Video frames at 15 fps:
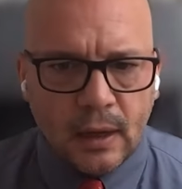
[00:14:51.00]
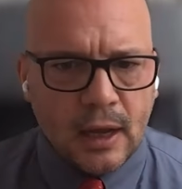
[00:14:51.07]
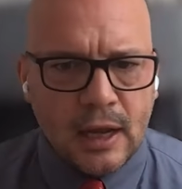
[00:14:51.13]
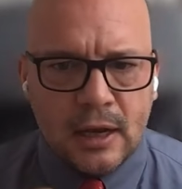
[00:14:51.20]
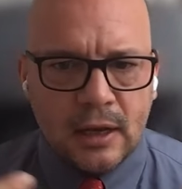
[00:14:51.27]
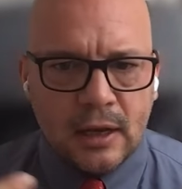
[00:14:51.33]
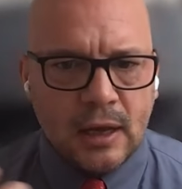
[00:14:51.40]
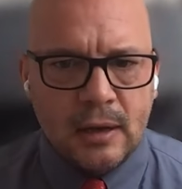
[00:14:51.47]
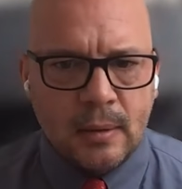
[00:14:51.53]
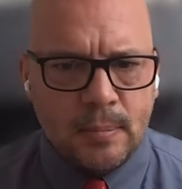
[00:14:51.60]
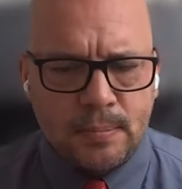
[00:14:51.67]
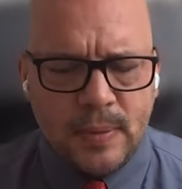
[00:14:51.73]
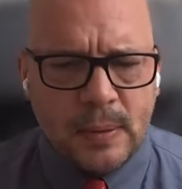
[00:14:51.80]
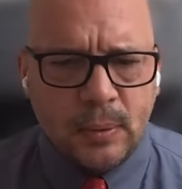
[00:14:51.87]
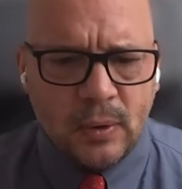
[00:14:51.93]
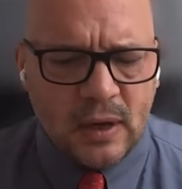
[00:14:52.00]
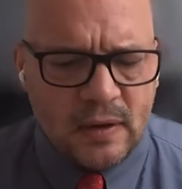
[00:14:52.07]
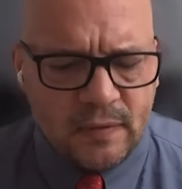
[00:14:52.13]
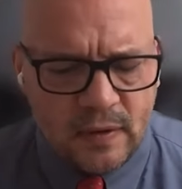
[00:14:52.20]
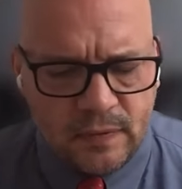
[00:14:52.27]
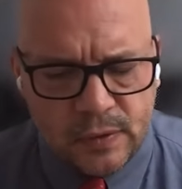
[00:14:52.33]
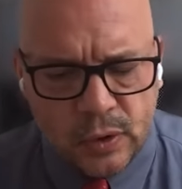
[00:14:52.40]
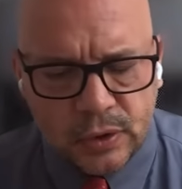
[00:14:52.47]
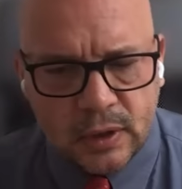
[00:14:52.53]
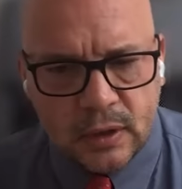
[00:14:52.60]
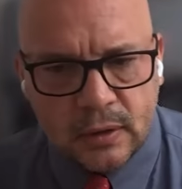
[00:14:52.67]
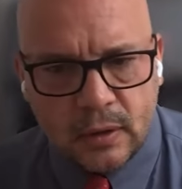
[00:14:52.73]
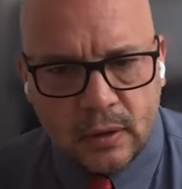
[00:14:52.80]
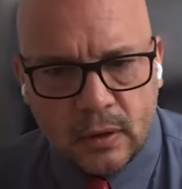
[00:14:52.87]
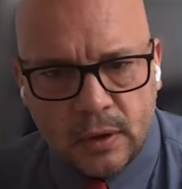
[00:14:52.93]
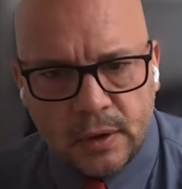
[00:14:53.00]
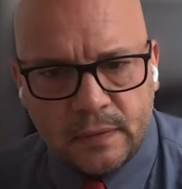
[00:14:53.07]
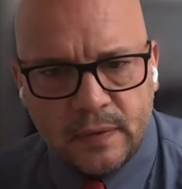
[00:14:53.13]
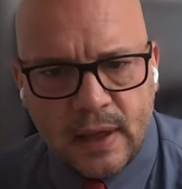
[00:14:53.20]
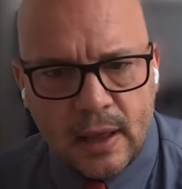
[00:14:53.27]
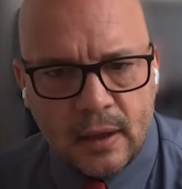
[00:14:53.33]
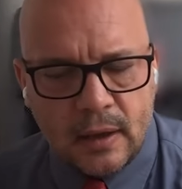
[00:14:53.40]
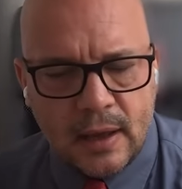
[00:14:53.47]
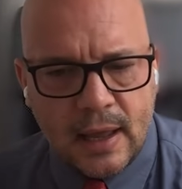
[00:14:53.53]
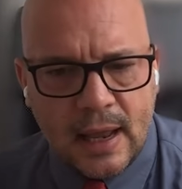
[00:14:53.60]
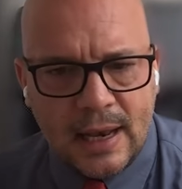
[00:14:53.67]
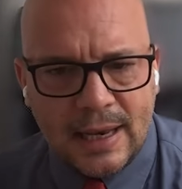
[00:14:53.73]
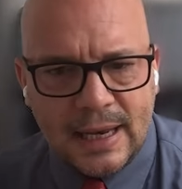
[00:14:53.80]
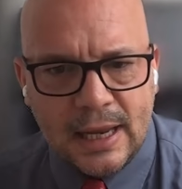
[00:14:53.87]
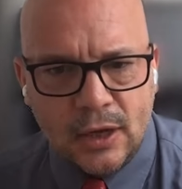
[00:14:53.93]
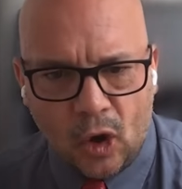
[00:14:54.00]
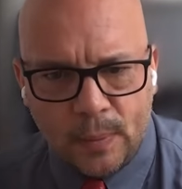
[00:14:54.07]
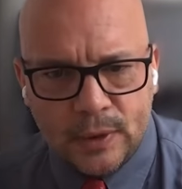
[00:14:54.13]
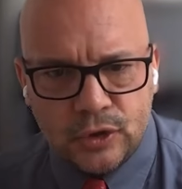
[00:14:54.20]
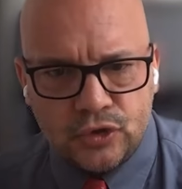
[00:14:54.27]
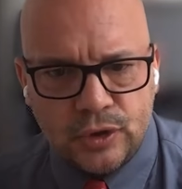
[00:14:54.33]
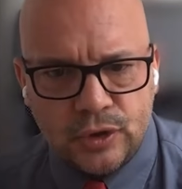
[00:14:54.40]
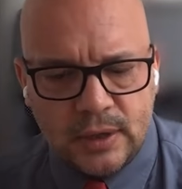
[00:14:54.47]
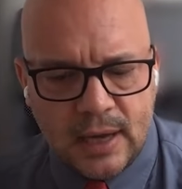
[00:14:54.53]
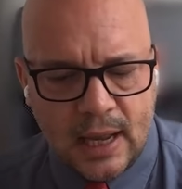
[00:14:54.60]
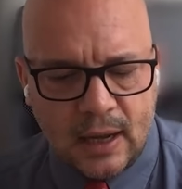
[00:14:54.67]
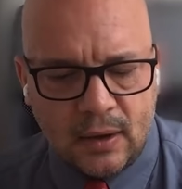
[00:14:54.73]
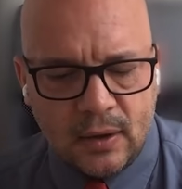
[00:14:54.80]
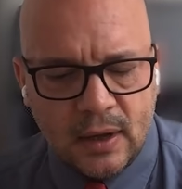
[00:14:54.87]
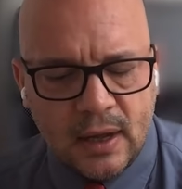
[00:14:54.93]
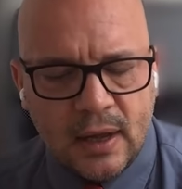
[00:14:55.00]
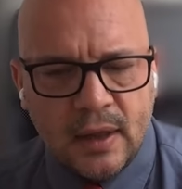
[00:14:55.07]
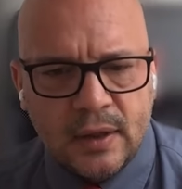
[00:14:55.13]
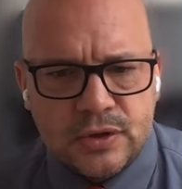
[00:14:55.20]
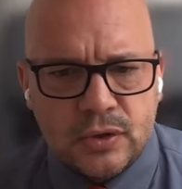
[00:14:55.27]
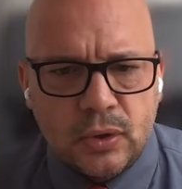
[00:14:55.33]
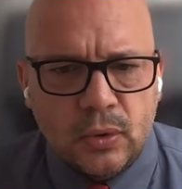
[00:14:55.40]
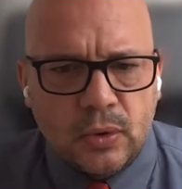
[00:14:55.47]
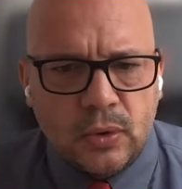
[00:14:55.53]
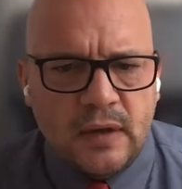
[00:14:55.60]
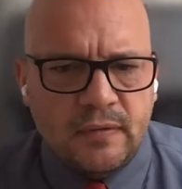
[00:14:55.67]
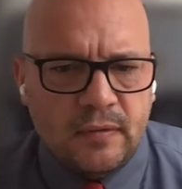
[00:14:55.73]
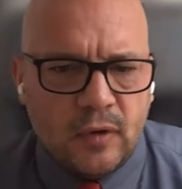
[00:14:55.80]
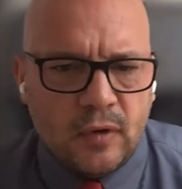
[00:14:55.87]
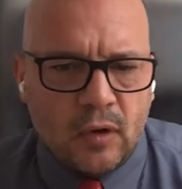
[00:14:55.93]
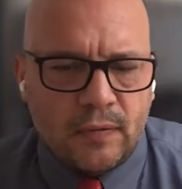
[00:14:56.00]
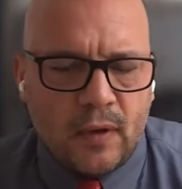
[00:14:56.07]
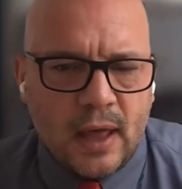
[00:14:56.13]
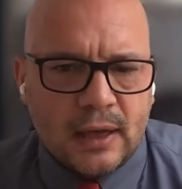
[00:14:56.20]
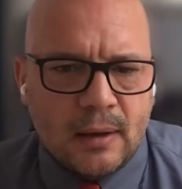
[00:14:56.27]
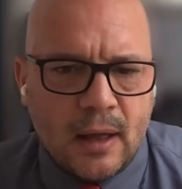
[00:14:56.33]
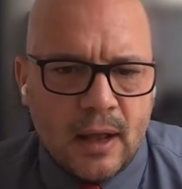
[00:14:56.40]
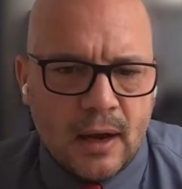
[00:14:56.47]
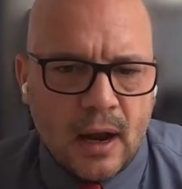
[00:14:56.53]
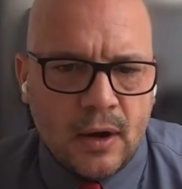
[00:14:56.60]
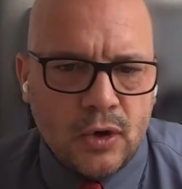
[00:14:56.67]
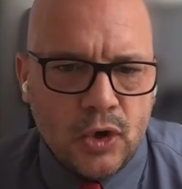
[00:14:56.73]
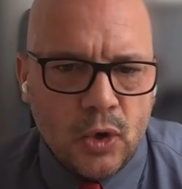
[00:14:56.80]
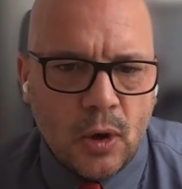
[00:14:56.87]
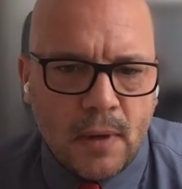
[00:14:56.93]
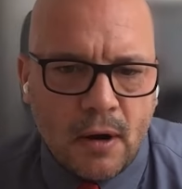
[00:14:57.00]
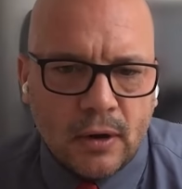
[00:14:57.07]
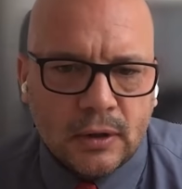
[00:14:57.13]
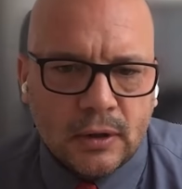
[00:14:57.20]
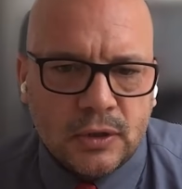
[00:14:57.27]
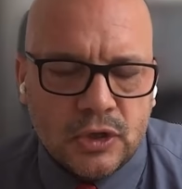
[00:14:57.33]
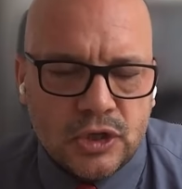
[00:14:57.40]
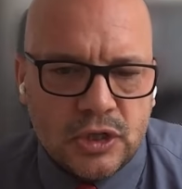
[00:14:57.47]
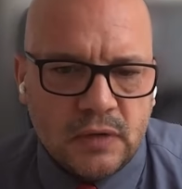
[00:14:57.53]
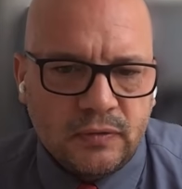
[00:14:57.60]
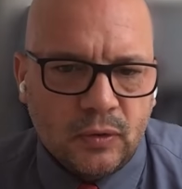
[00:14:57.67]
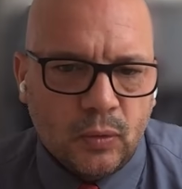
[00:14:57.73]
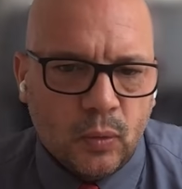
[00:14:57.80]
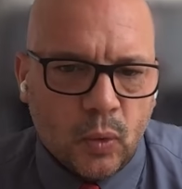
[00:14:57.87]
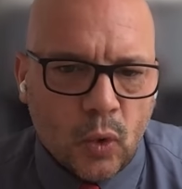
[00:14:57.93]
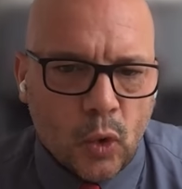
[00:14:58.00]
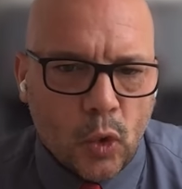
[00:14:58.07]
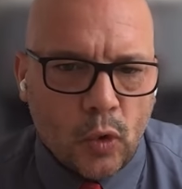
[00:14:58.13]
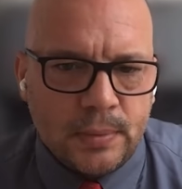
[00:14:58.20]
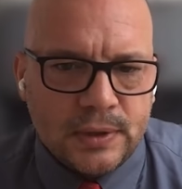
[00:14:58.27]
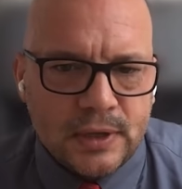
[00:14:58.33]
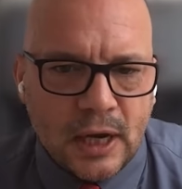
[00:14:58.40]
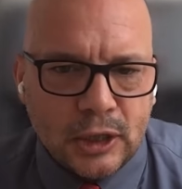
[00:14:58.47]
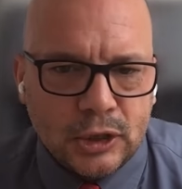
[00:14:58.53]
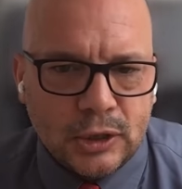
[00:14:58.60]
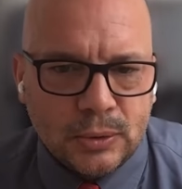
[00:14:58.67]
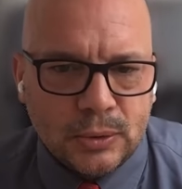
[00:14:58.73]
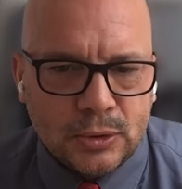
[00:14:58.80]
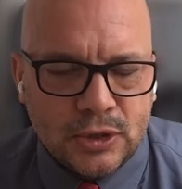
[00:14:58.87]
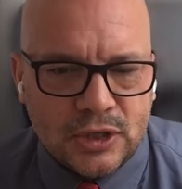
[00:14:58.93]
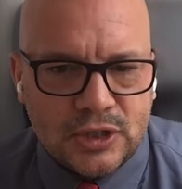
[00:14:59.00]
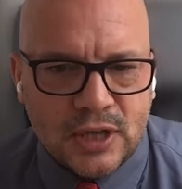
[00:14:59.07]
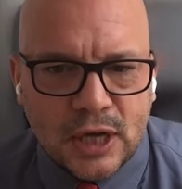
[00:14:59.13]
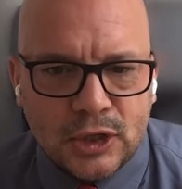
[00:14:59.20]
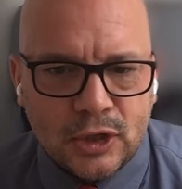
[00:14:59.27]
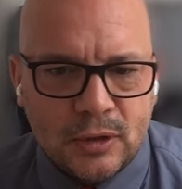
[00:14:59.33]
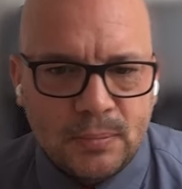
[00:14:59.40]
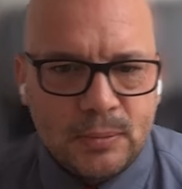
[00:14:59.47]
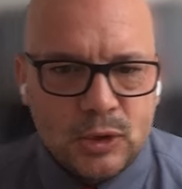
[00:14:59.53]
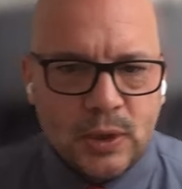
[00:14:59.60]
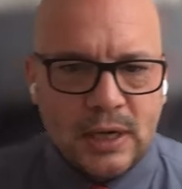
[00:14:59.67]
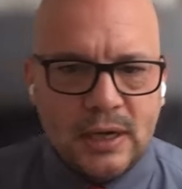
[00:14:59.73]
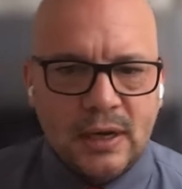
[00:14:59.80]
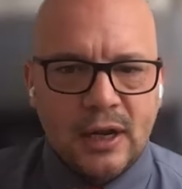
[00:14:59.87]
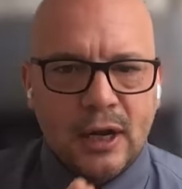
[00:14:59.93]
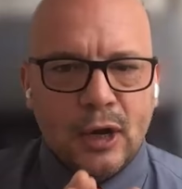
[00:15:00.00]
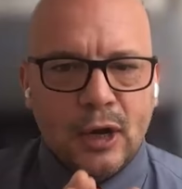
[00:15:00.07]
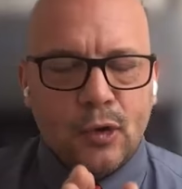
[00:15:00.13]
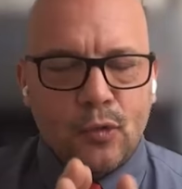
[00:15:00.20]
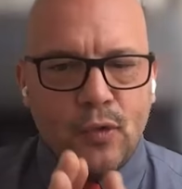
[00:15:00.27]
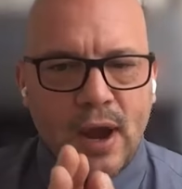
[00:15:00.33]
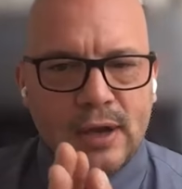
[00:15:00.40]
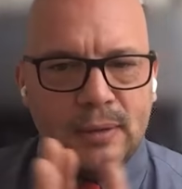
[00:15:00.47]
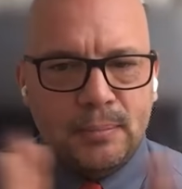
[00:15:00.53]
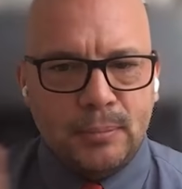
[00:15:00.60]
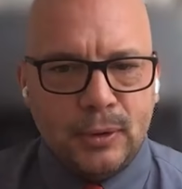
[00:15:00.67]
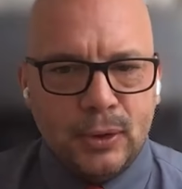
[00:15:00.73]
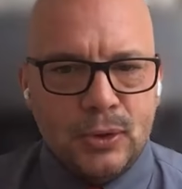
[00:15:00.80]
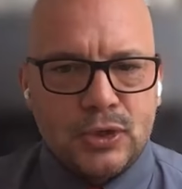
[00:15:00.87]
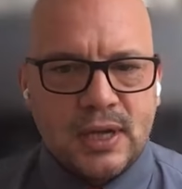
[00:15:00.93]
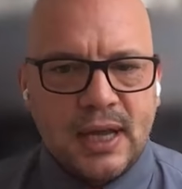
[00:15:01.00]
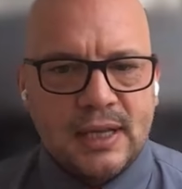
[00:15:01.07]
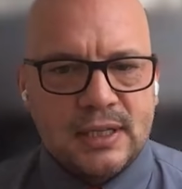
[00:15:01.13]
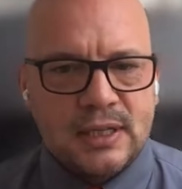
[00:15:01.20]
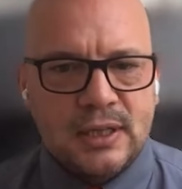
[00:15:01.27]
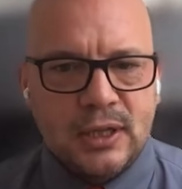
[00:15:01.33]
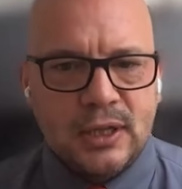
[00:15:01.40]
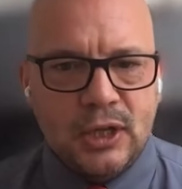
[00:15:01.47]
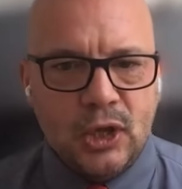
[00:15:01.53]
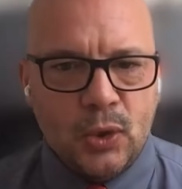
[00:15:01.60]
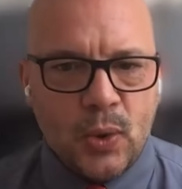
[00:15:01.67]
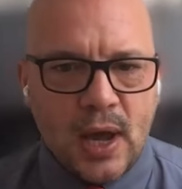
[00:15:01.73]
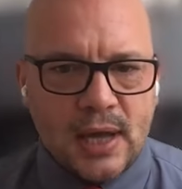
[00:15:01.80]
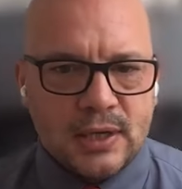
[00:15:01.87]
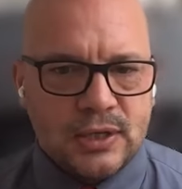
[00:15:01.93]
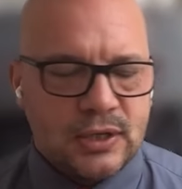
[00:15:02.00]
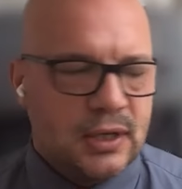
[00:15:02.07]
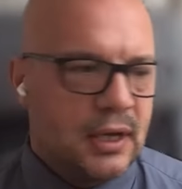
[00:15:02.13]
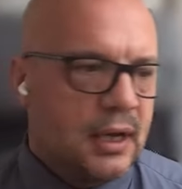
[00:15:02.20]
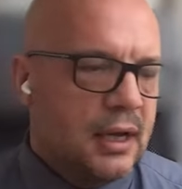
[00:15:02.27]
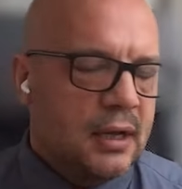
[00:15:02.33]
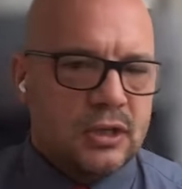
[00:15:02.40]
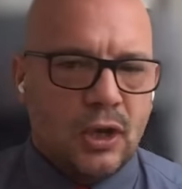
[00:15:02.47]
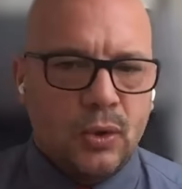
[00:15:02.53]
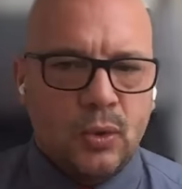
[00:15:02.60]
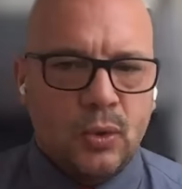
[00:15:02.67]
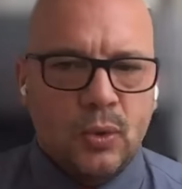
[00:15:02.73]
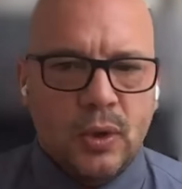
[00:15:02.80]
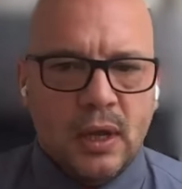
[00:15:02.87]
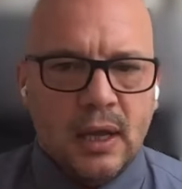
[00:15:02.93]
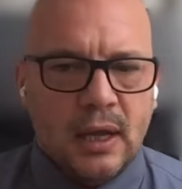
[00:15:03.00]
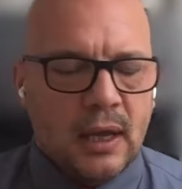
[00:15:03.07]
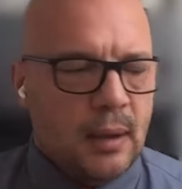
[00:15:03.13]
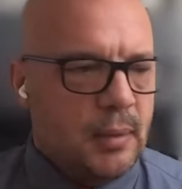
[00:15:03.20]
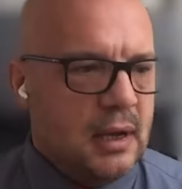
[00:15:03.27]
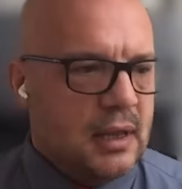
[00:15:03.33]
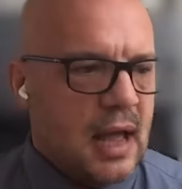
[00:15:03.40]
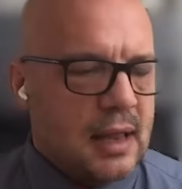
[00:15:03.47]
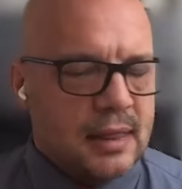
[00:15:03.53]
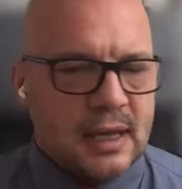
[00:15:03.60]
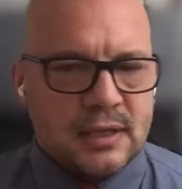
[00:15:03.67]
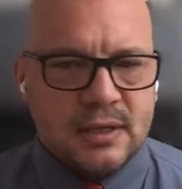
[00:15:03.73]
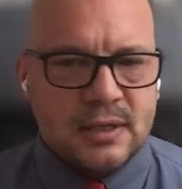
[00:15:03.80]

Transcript: in, in people, if you look at a lot of uh, elite commentary now, there's talk even of like a, a new American civil war and potential secession between red and blue states in the U S. So, I mean, that doesn't